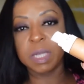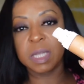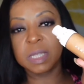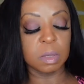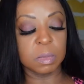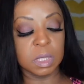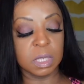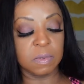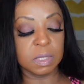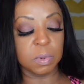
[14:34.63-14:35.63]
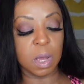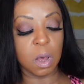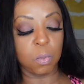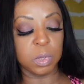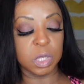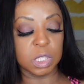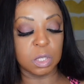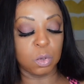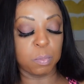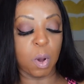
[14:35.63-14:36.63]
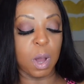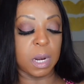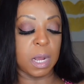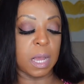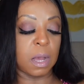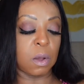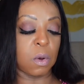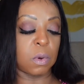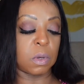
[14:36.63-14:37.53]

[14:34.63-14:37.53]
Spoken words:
I'm gonna see if this will help with this little part I got going